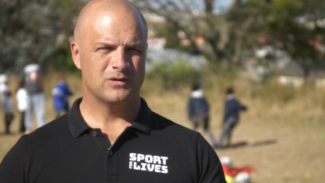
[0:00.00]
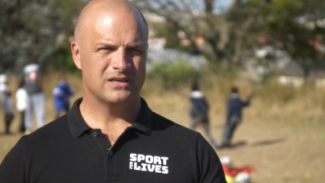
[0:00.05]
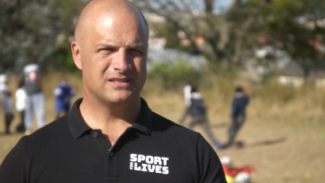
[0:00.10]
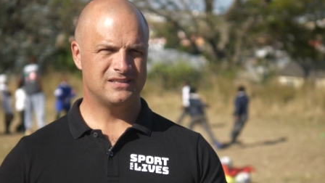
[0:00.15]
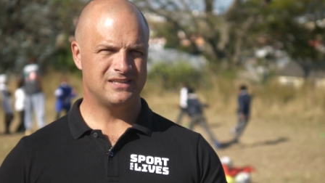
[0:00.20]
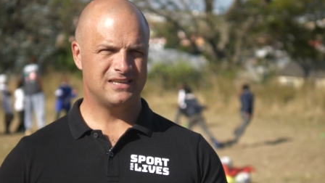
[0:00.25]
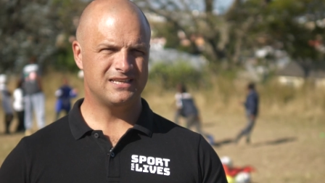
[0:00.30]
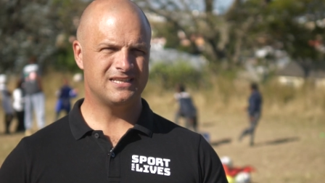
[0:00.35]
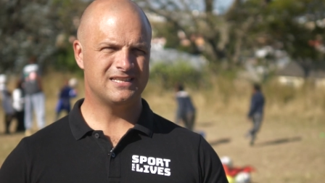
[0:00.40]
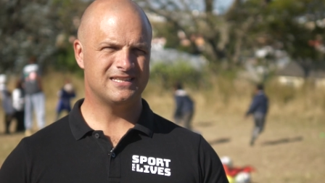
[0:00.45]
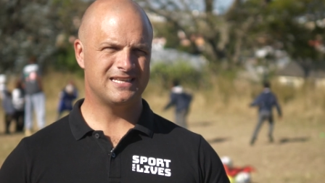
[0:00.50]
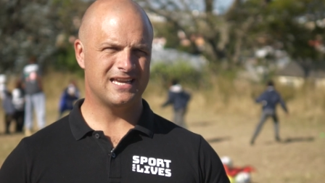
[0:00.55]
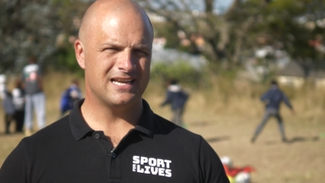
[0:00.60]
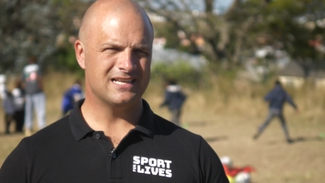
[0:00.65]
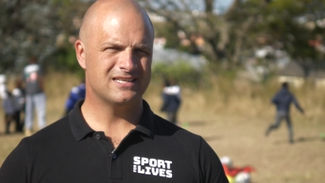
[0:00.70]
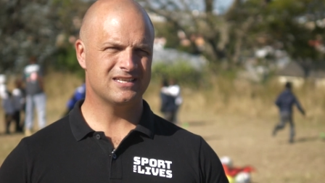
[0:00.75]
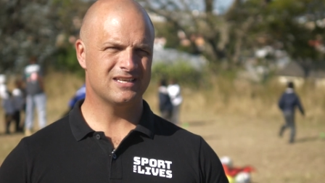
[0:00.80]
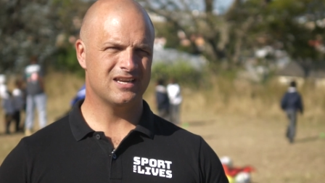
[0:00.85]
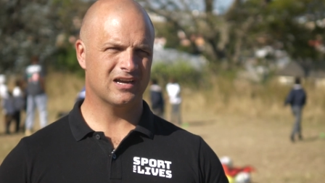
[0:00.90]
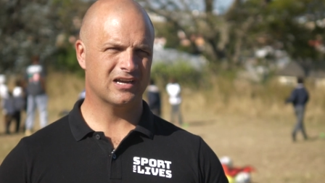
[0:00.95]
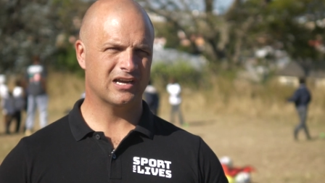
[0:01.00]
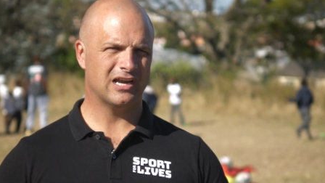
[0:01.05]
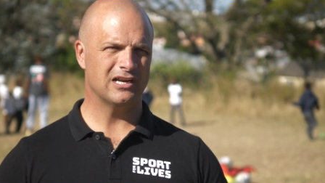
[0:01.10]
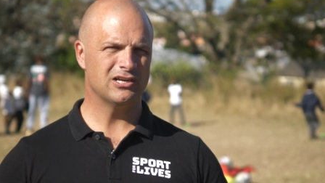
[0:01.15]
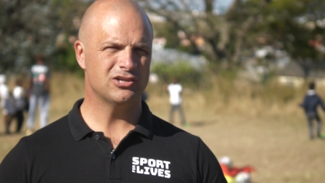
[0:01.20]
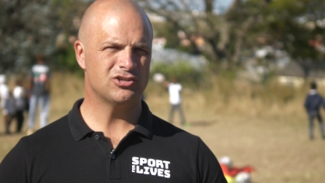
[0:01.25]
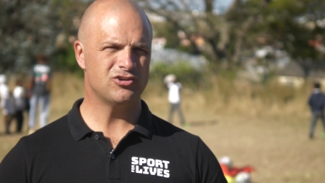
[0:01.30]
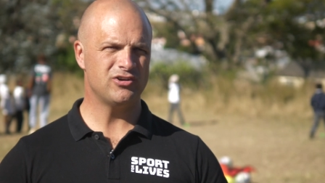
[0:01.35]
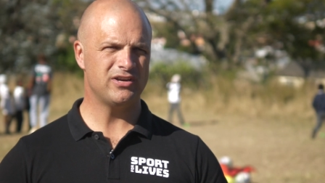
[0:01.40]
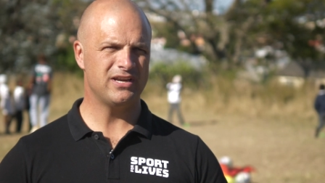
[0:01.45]
I see stats in our
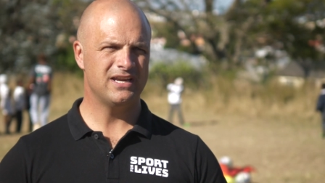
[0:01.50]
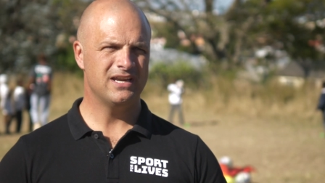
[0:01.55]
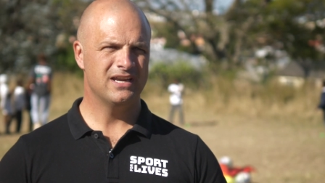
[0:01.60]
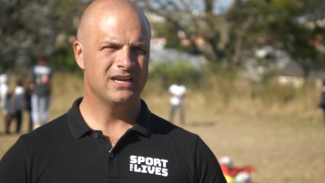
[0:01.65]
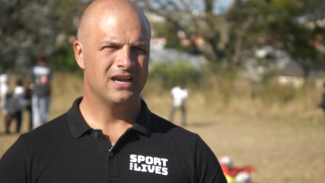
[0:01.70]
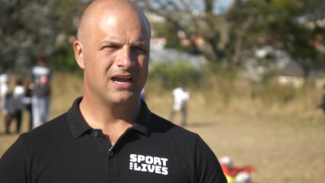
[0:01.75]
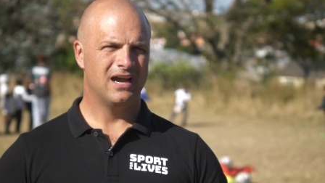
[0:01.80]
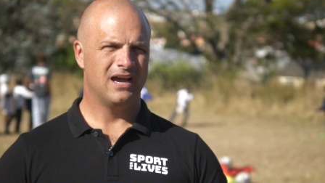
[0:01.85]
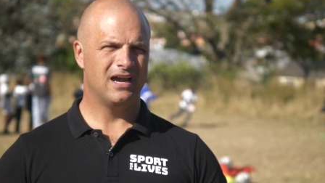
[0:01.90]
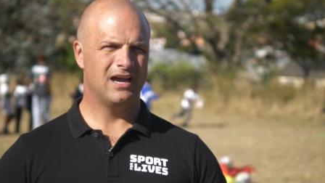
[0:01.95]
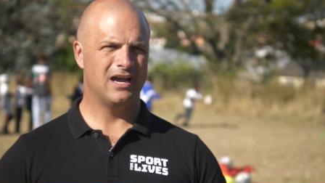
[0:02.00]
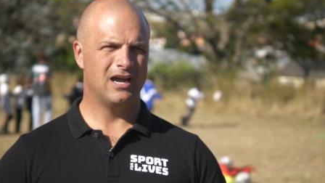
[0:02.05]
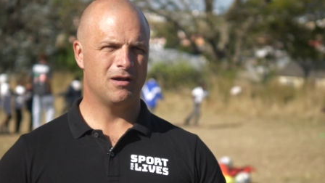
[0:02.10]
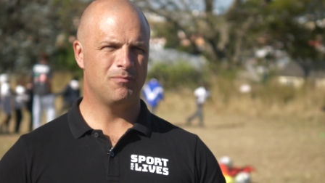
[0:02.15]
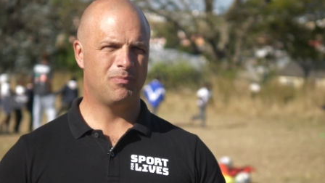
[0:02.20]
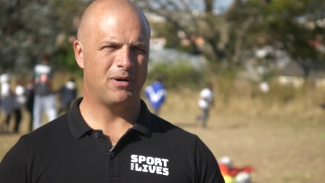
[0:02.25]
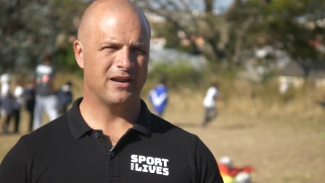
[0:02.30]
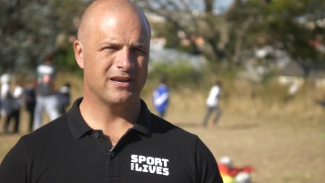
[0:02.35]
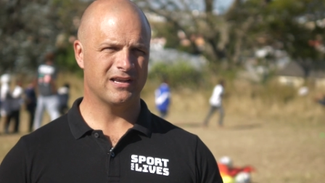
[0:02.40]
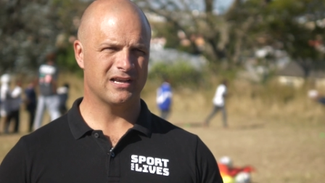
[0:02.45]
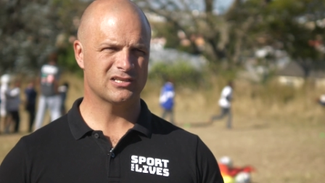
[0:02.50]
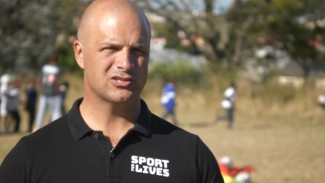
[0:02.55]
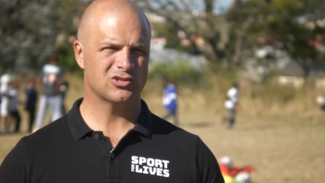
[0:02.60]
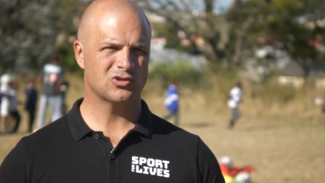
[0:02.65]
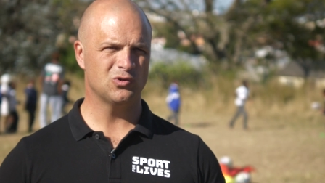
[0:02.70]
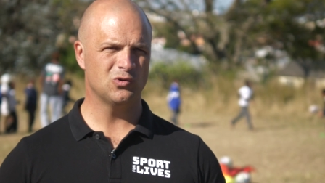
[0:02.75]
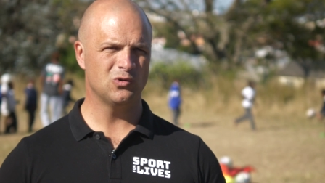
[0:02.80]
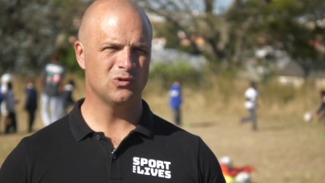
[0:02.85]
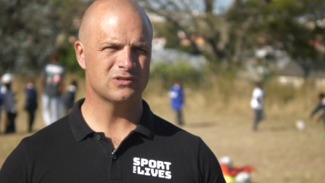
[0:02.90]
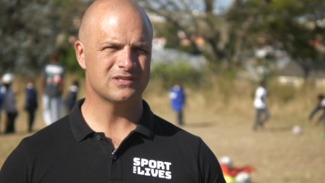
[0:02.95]
country about our
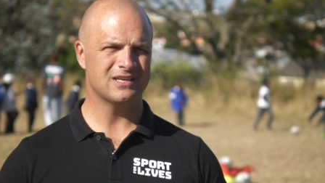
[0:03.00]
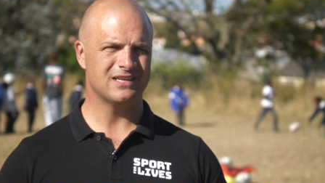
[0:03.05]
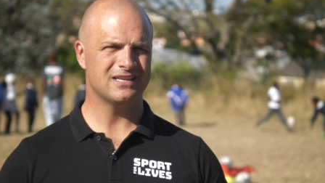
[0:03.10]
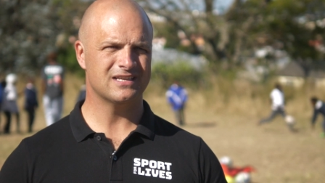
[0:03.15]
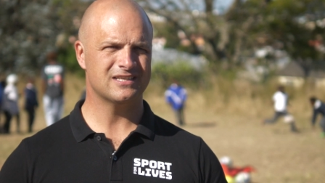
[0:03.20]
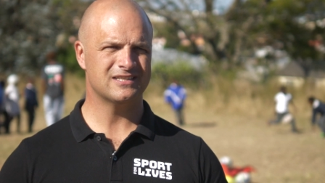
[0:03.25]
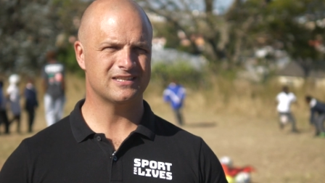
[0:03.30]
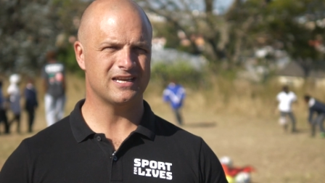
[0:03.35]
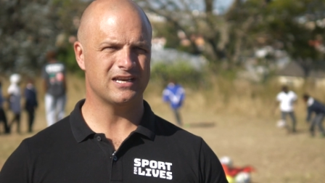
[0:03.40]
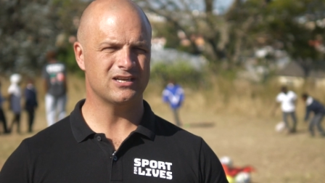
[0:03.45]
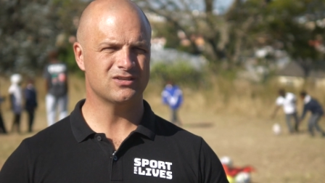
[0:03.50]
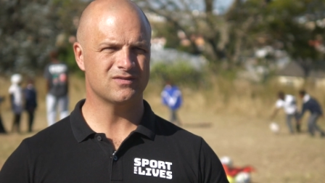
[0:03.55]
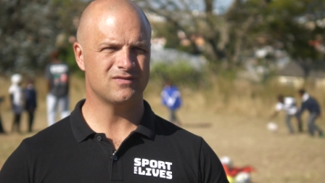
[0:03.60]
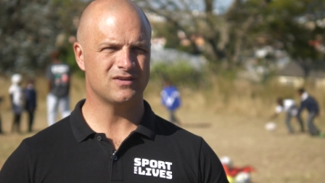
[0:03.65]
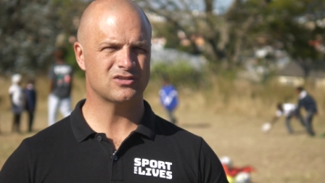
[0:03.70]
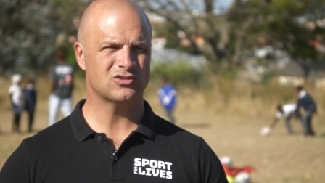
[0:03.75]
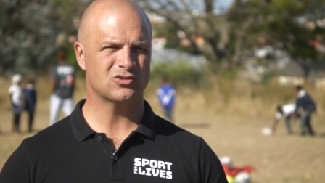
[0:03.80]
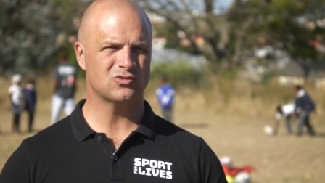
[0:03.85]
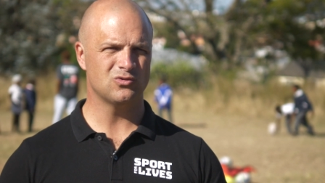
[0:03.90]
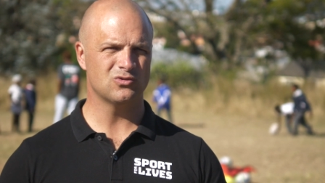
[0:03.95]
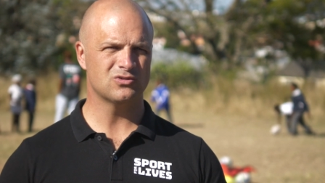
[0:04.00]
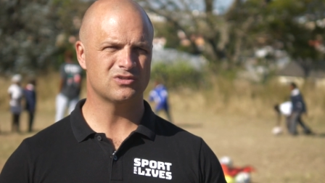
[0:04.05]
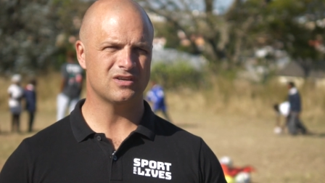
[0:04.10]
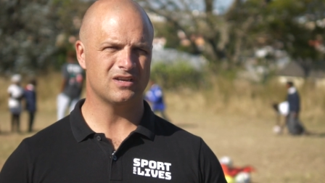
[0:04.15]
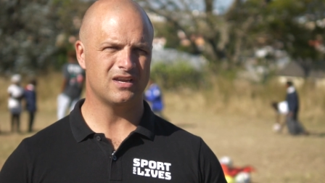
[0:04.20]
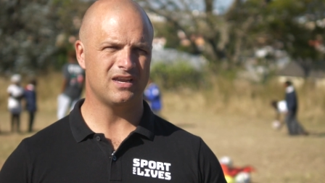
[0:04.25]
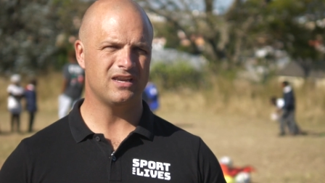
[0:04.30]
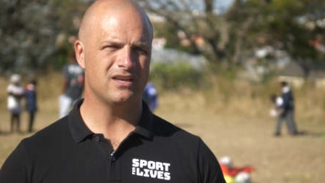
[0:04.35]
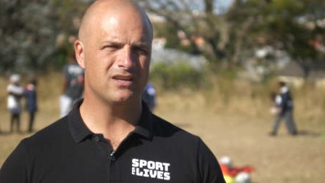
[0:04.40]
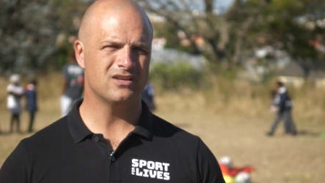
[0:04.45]
schools and the state of our schools,
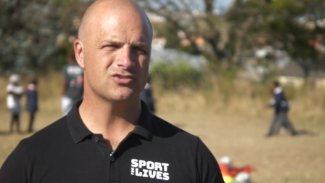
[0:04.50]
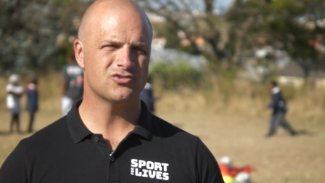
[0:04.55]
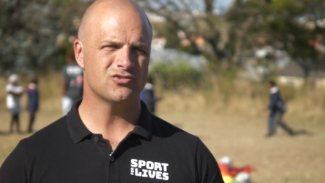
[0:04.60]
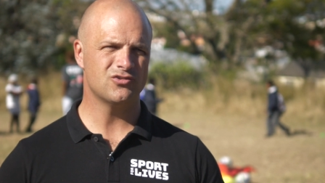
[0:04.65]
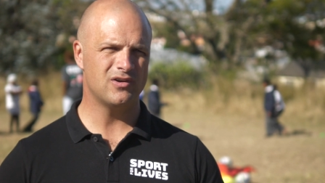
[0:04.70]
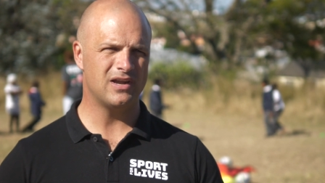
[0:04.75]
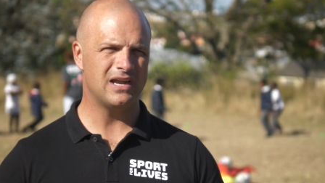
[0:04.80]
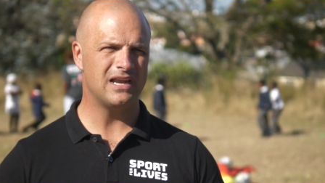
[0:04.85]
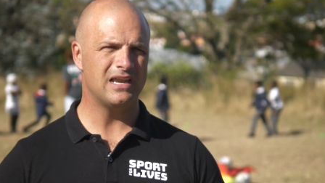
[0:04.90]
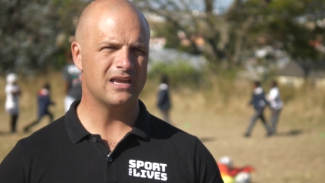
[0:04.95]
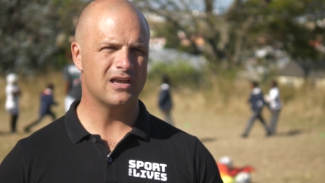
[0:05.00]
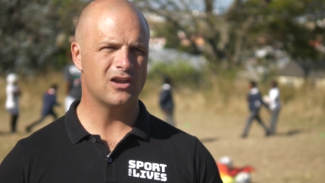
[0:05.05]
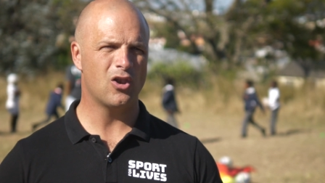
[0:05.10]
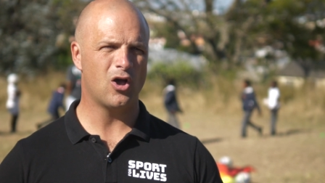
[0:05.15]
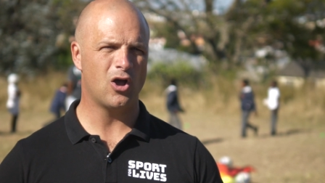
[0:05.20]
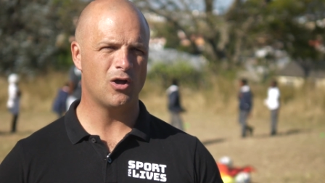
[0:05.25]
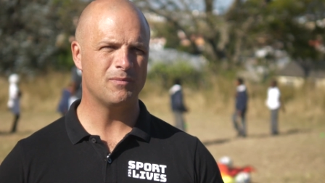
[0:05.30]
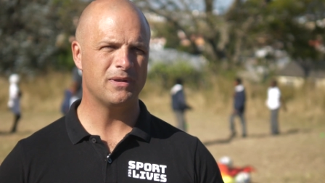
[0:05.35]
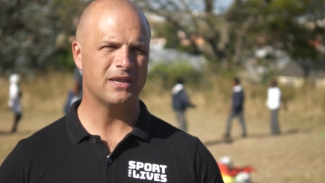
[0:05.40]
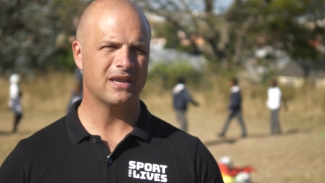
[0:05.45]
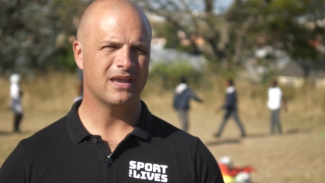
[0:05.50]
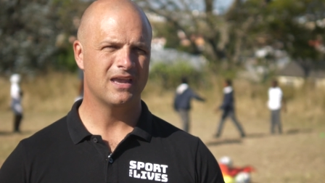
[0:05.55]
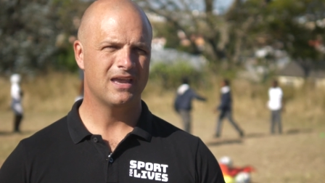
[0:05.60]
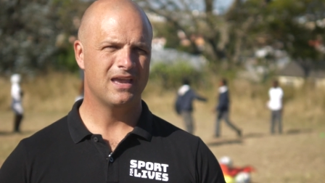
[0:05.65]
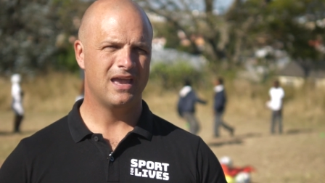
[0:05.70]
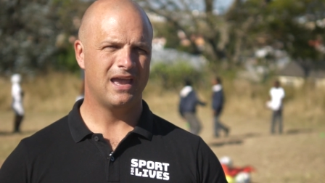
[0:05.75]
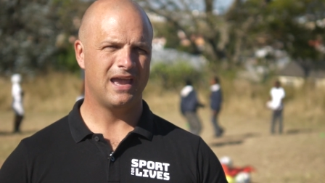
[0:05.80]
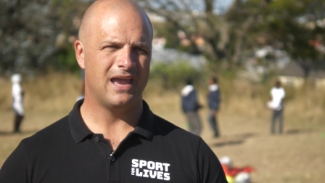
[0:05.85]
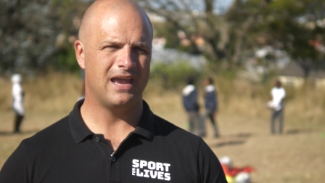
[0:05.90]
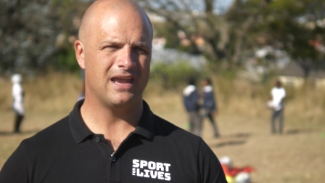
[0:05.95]
it is really alarming
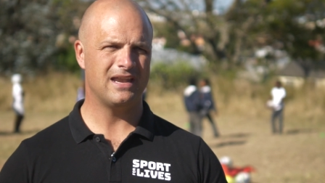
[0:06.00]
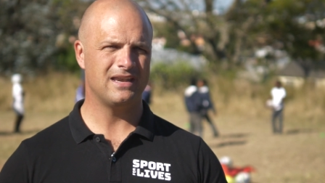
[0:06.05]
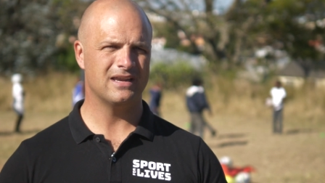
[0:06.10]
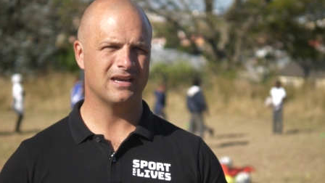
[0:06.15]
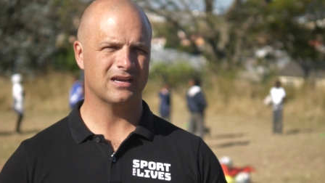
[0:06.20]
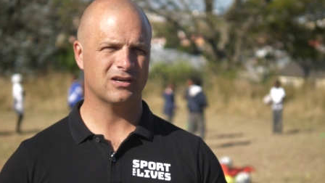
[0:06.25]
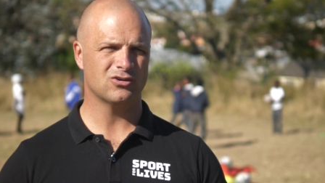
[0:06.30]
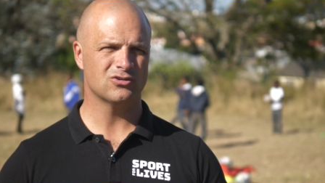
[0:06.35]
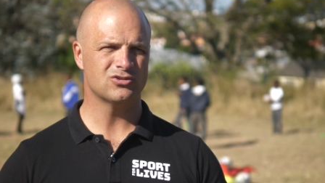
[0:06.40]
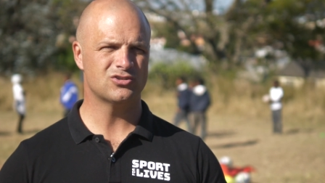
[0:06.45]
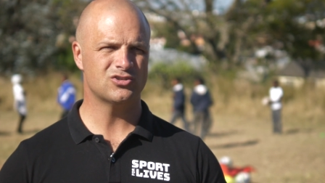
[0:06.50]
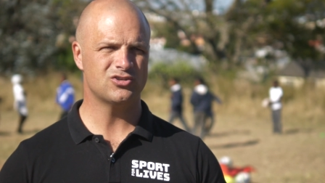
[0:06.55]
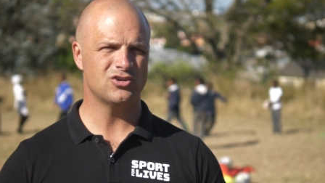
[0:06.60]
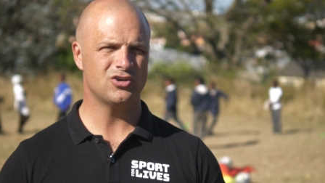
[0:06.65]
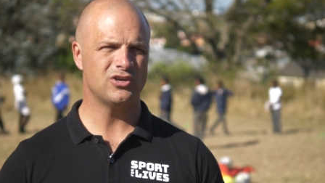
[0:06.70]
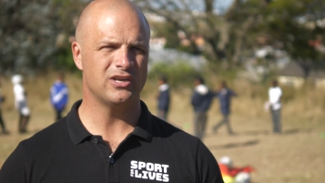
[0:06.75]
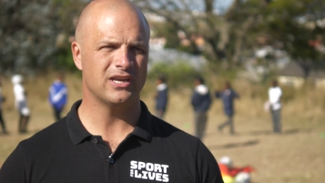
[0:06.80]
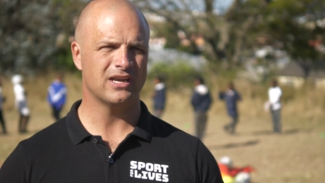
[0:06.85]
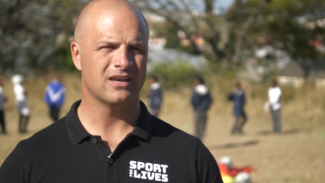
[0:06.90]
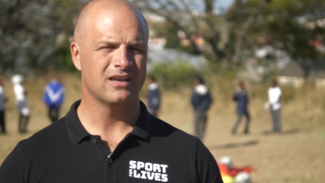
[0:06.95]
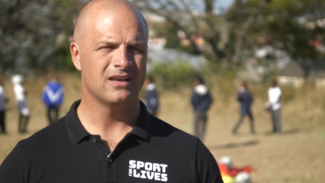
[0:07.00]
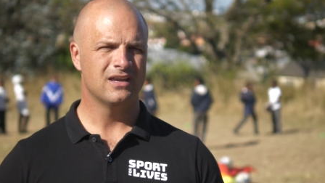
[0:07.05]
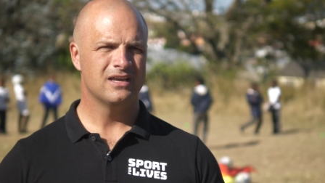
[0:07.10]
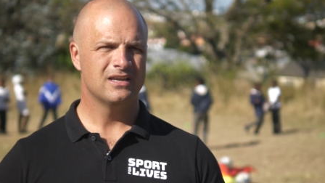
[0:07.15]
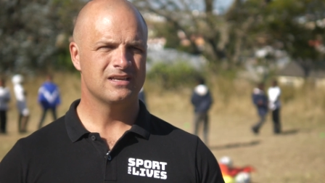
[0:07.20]
and concerning.